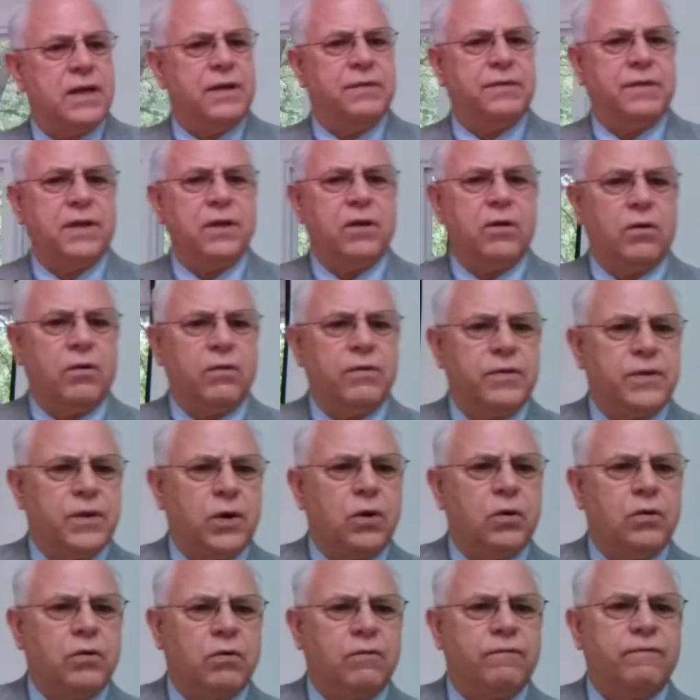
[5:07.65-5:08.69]
I think, her
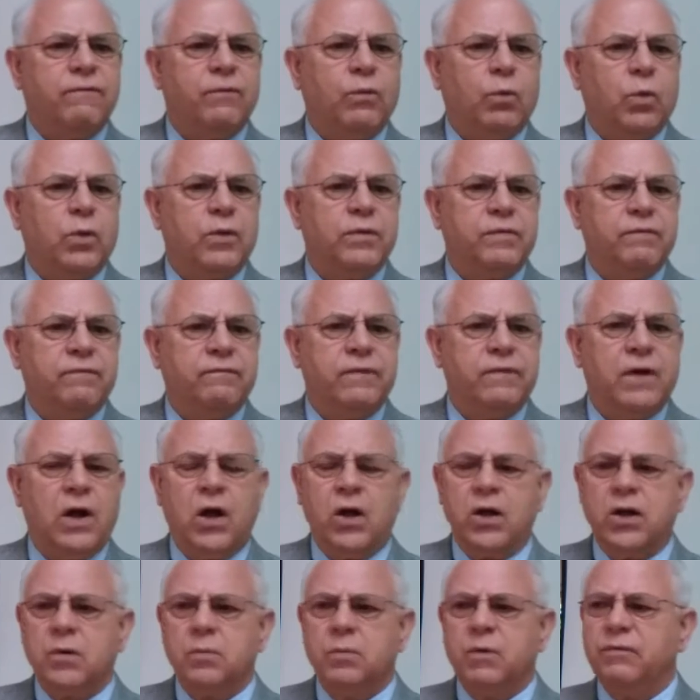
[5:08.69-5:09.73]
third or fourth
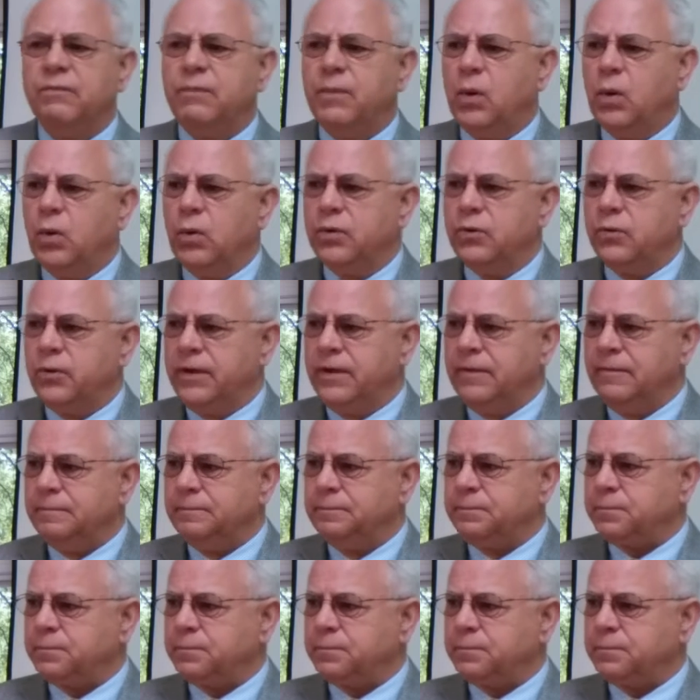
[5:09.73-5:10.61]
volume of poetry.